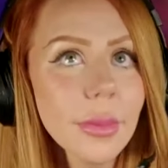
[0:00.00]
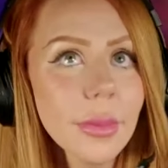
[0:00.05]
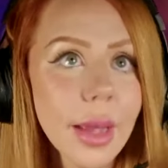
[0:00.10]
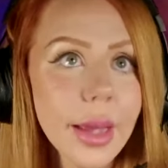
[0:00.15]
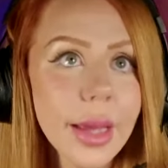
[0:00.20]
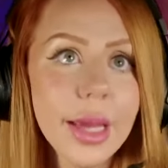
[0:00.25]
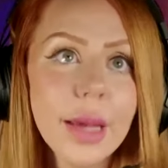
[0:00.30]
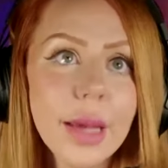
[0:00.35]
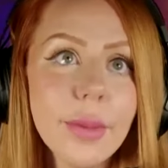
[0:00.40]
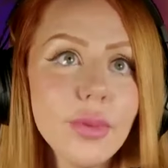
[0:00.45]

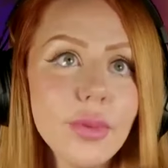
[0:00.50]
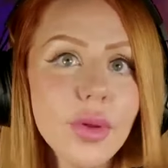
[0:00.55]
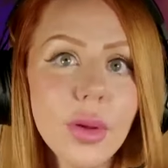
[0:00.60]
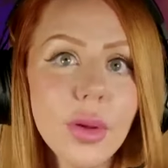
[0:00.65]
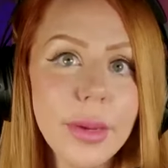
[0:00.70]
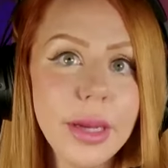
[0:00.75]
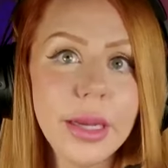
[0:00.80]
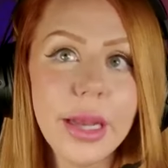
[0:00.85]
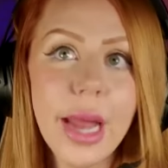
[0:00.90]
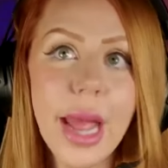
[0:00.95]
He keeps showing
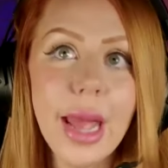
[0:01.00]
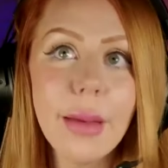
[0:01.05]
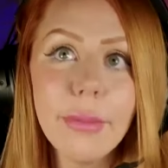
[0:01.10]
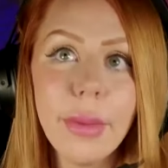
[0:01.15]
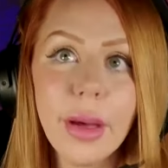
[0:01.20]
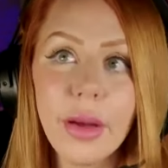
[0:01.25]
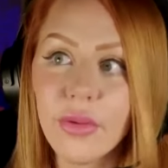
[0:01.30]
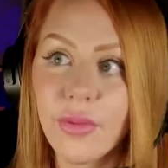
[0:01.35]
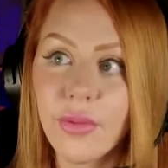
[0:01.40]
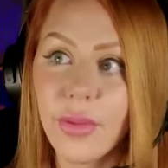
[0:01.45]
me damn
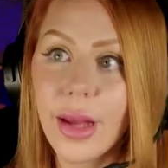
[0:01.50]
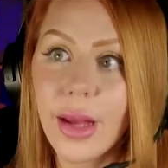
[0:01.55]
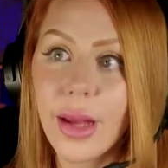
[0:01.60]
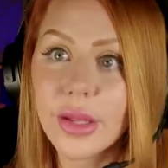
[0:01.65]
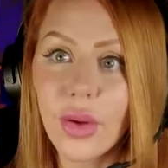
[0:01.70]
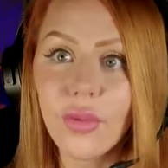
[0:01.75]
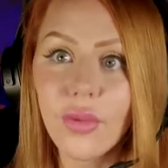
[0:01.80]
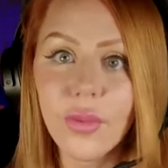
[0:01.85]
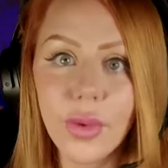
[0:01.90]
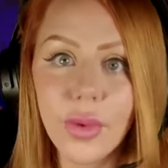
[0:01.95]

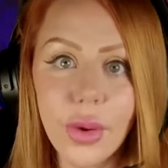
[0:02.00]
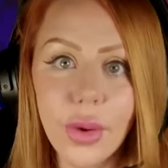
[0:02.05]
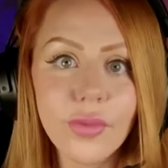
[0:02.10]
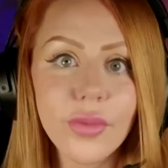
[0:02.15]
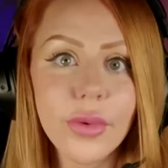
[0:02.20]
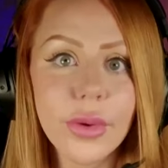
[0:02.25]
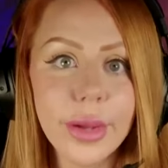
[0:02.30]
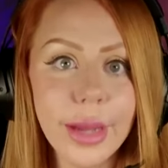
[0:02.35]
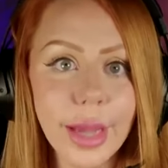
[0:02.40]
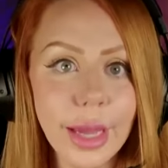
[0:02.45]
butterflies over and
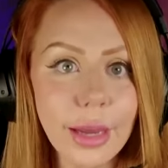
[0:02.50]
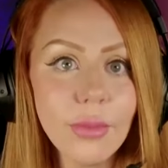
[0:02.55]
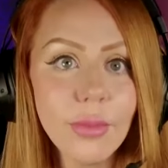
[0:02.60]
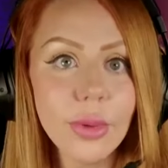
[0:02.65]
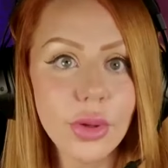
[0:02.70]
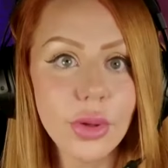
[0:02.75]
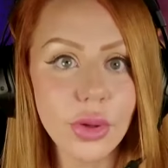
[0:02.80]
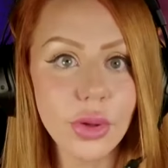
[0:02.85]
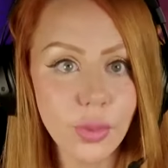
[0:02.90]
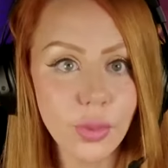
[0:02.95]
over again,
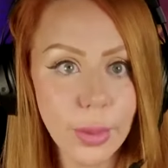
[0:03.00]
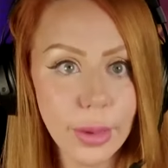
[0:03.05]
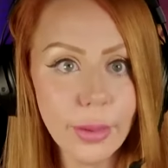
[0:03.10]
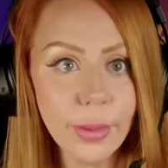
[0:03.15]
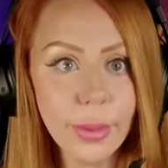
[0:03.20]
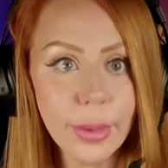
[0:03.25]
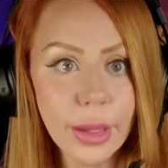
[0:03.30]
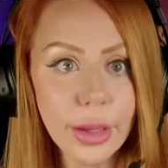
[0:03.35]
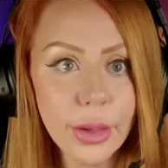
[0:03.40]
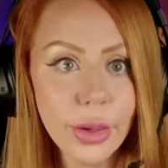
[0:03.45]
which is really,
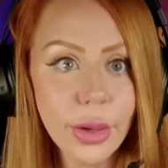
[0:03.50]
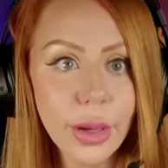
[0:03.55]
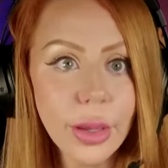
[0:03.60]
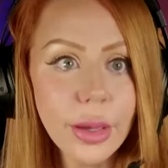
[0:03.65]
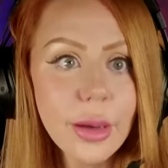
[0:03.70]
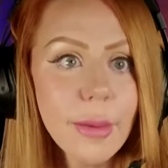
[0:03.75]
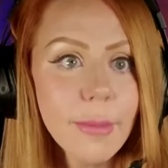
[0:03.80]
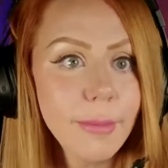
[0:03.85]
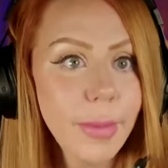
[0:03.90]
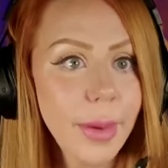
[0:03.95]
really
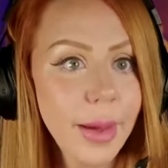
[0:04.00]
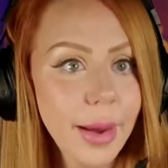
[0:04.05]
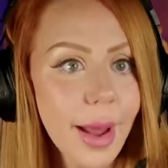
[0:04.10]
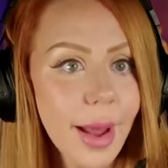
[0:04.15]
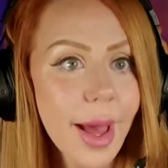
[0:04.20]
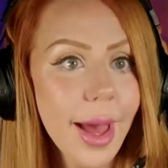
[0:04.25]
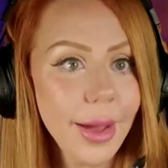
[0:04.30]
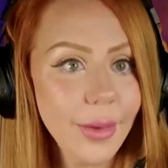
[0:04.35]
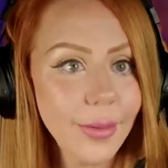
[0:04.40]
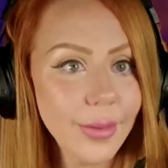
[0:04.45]
good. But
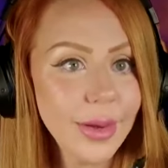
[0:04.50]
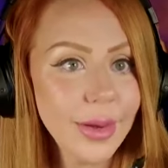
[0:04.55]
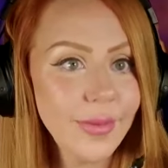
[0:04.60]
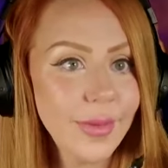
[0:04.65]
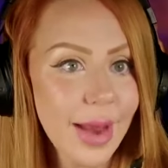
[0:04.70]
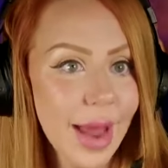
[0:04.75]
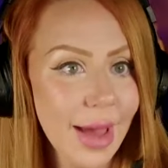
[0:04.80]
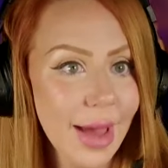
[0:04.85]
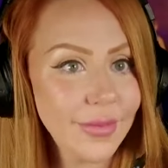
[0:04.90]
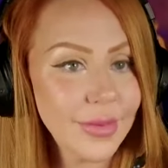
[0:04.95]
I would even
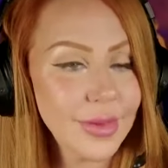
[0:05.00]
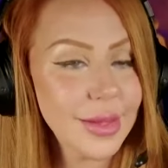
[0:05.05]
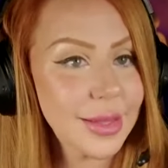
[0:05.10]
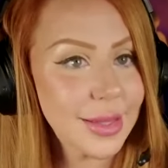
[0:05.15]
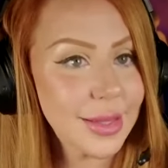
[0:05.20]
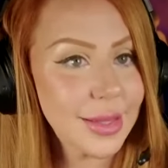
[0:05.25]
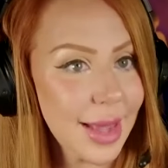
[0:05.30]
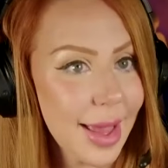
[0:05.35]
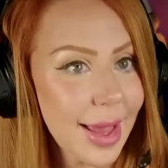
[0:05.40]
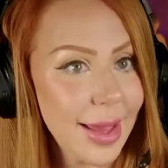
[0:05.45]
have to
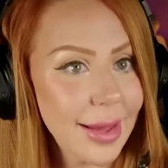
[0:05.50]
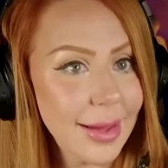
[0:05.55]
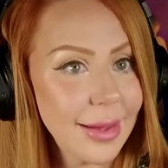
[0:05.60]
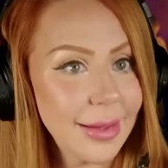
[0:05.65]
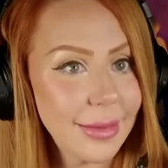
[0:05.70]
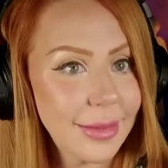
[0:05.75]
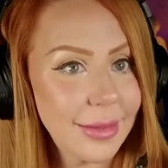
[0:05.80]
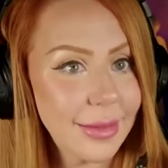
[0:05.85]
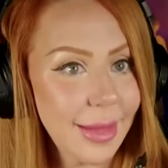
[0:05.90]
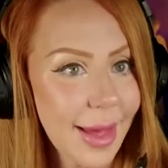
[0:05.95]
say
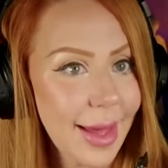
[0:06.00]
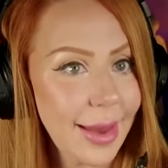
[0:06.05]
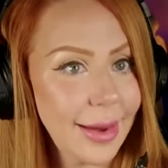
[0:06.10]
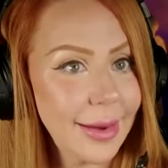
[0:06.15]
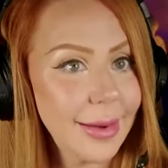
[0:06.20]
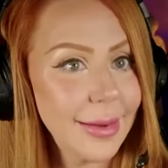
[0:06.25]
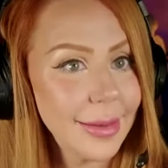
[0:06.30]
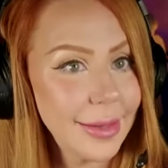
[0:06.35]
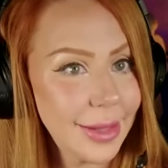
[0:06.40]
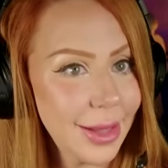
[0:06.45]
that,
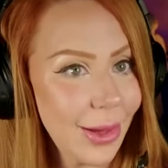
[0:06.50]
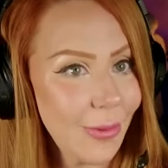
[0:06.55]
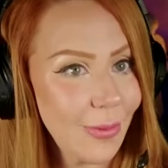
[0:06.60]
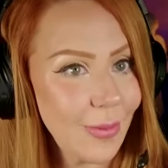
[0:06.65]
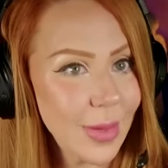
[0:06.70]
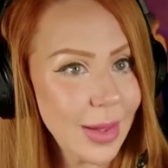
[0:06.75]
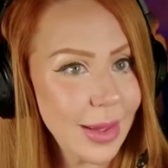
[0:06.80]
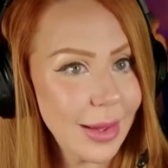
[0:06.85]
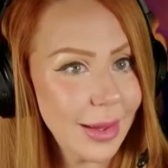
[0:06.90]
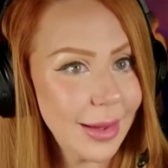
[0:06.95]
tell
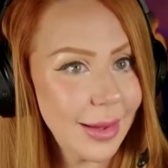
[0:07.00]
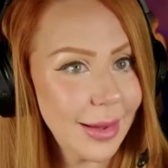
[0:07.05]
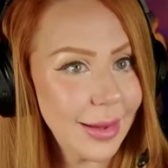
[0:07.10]
me.